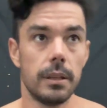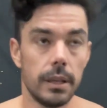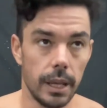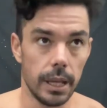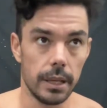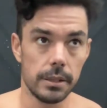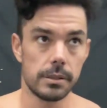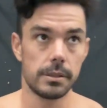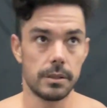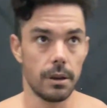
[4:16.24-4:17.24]
is,
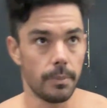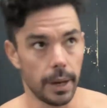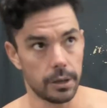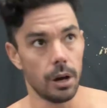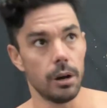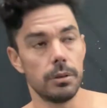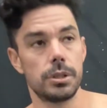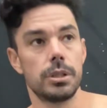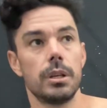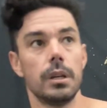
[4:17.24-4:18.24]
so my
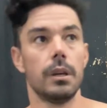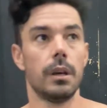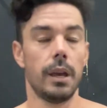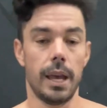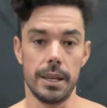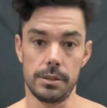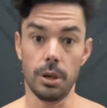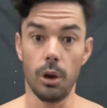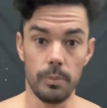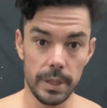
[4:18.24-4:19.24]
coach has
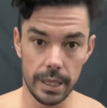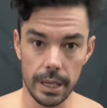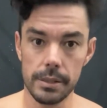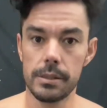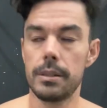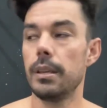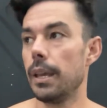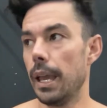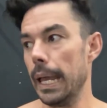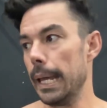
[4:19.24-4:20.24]
told me this,
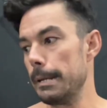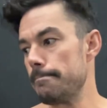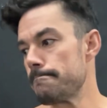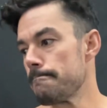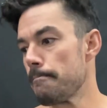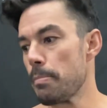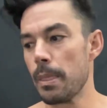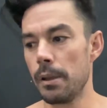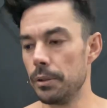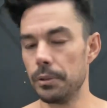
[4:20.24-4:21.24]
and
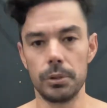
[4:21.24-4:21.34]
you can